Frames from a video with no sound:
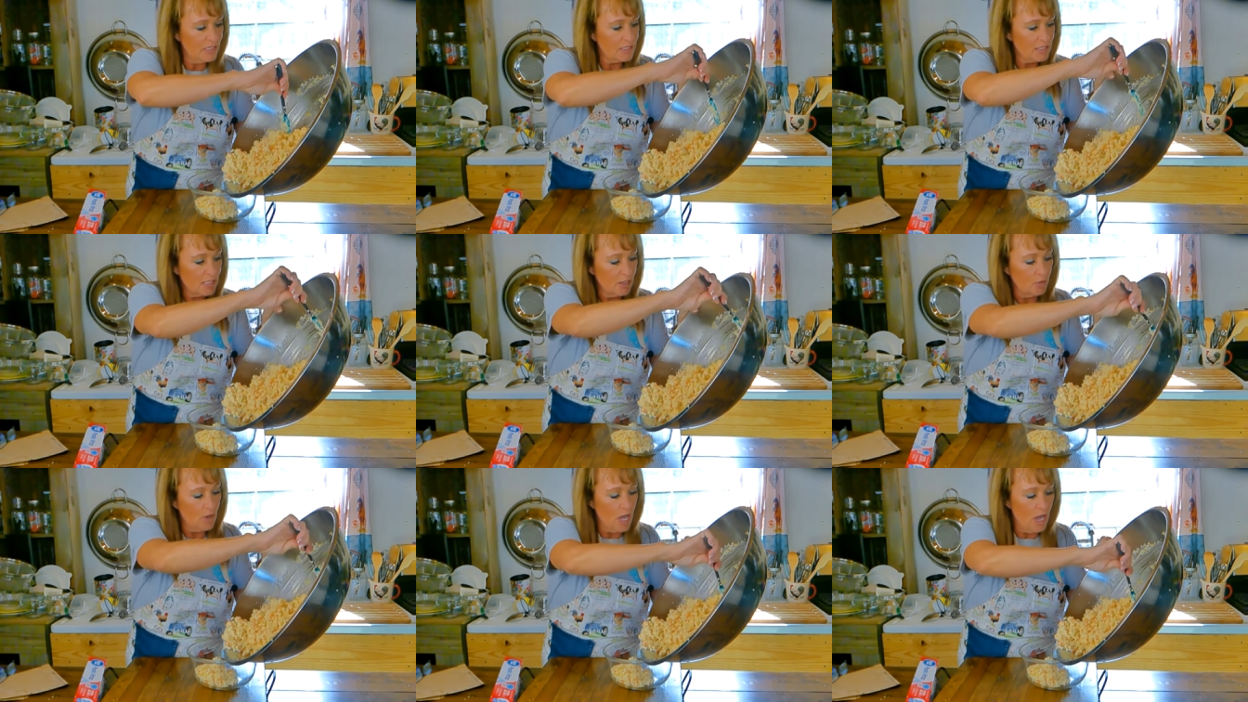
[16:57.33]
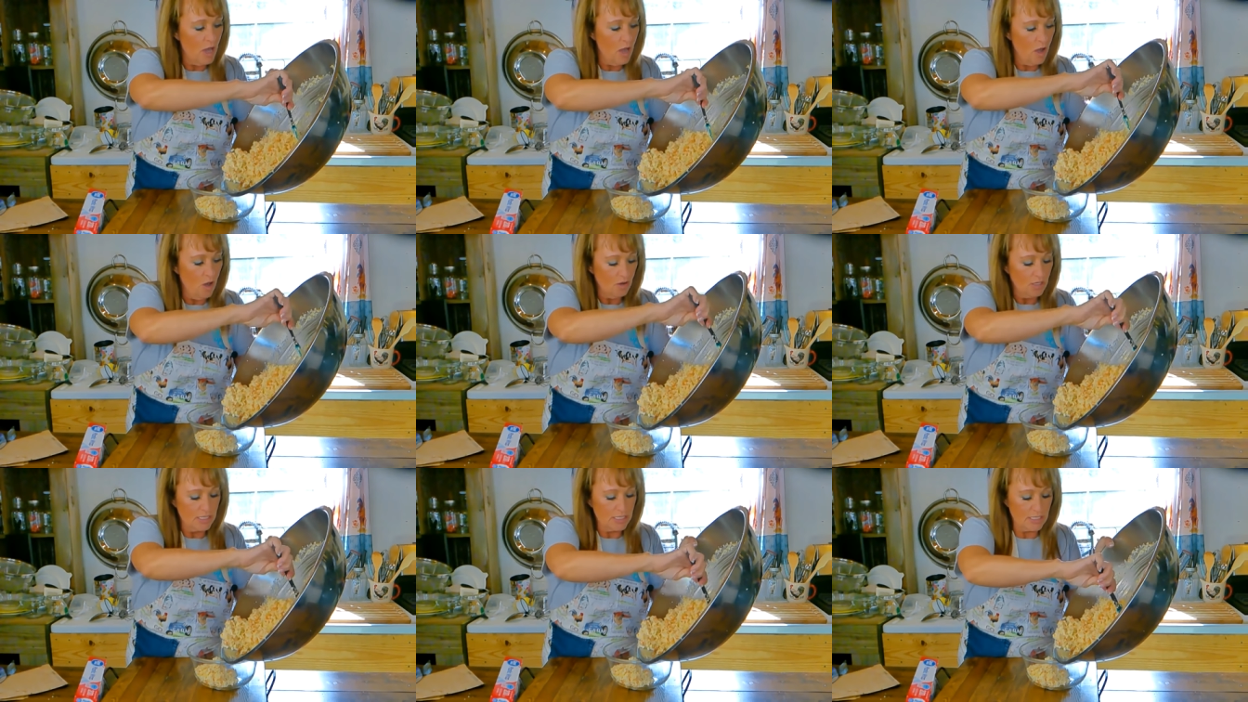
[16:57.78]
so
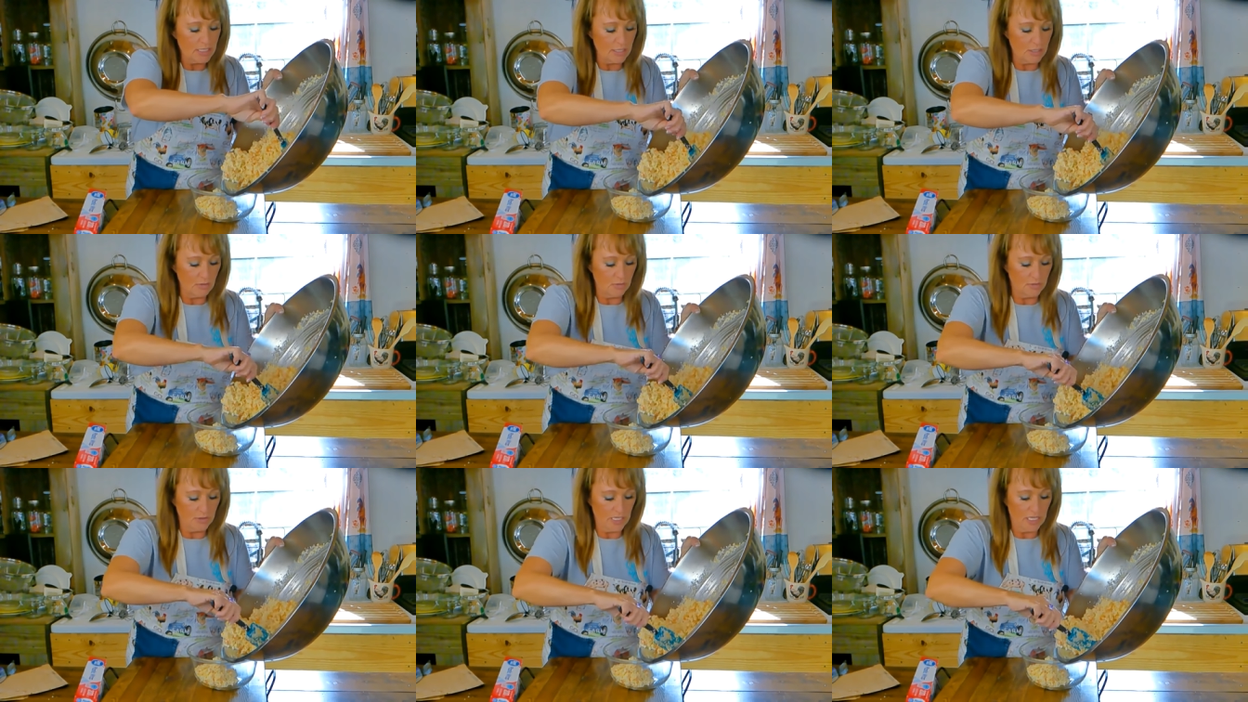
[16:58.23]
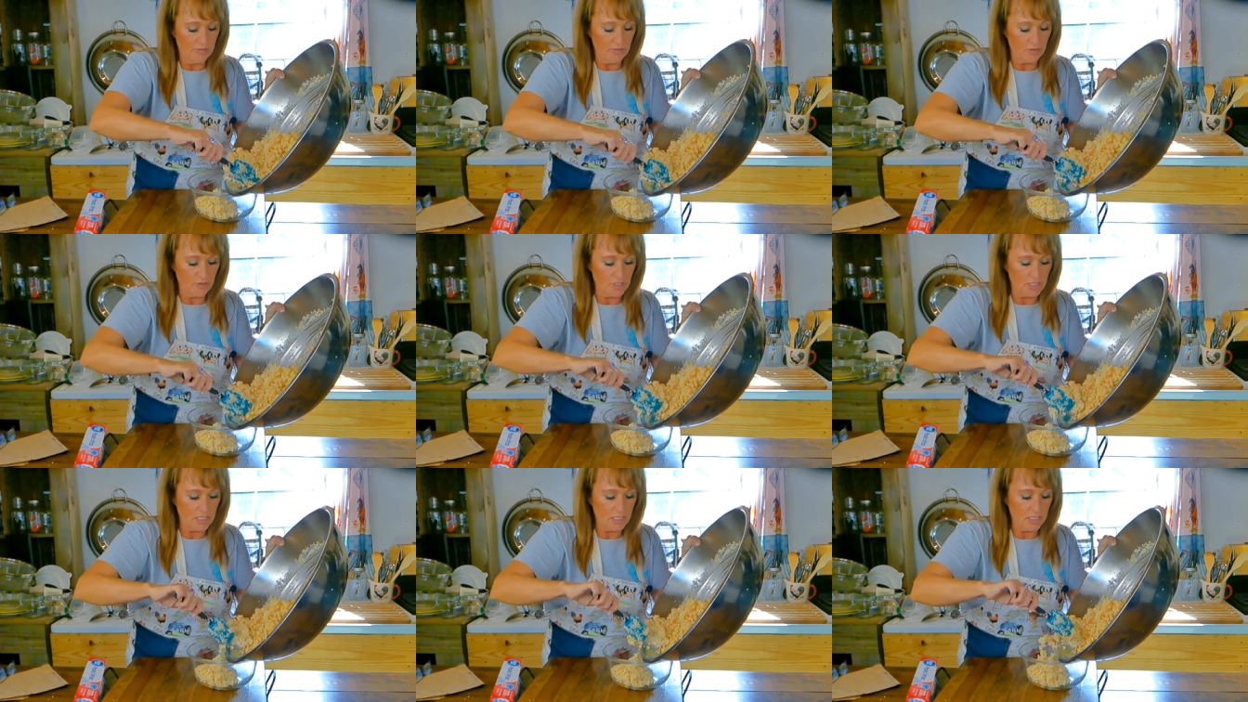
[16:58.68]
all its little
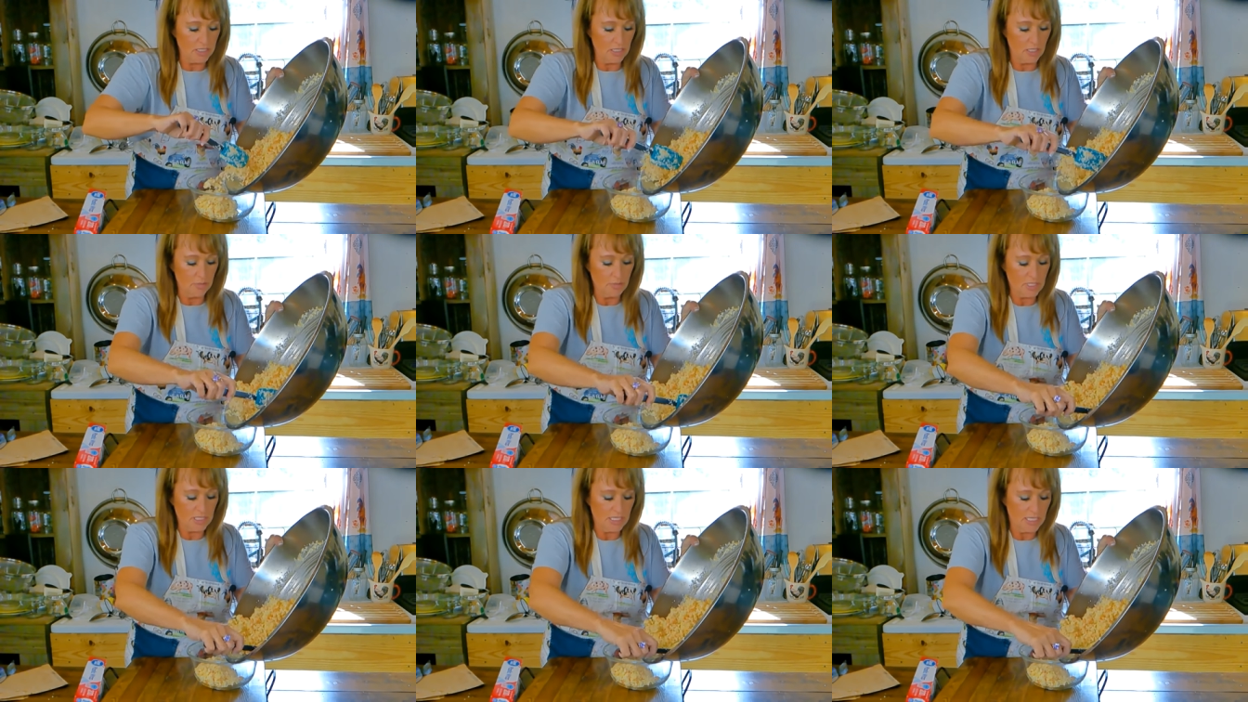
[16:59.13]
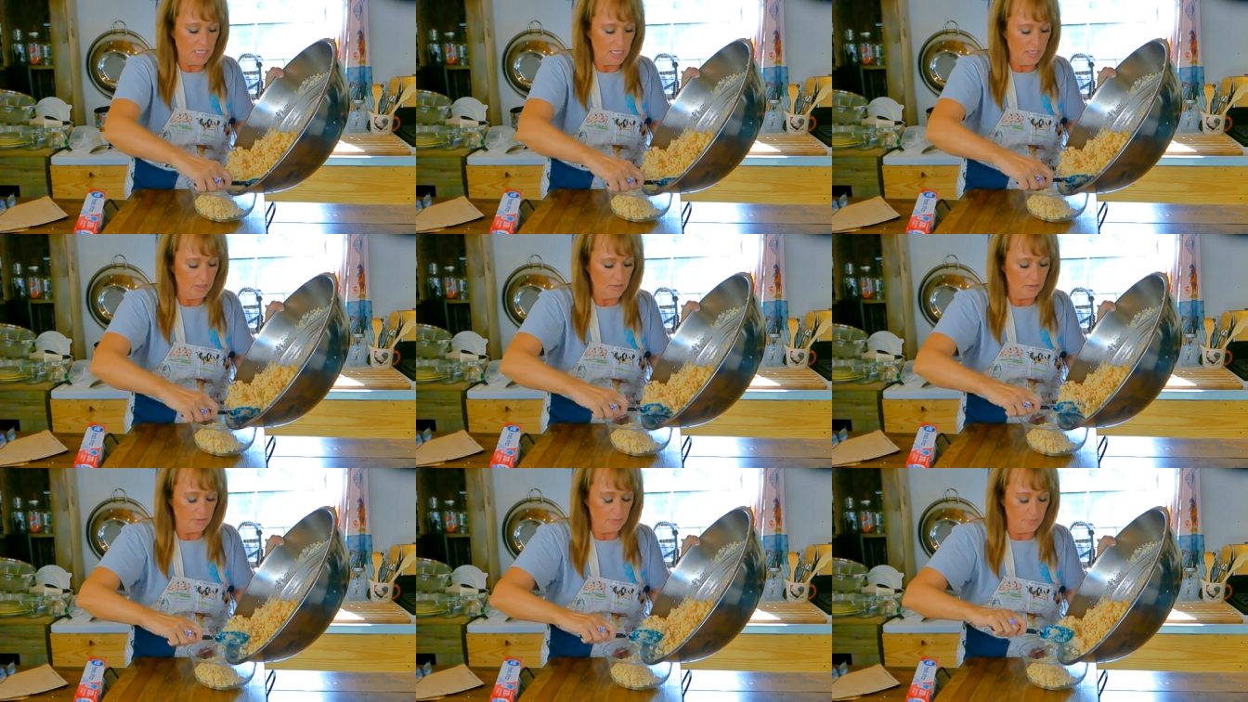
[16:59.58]
flavors can come
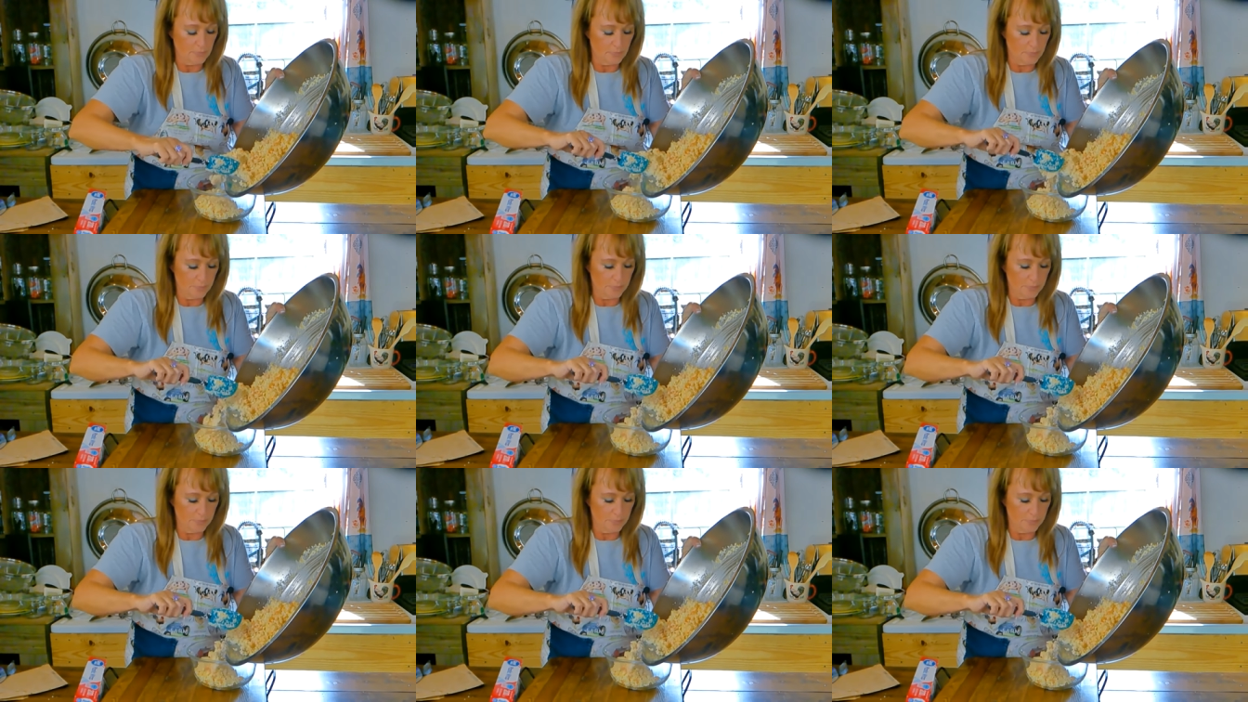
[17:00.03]
together.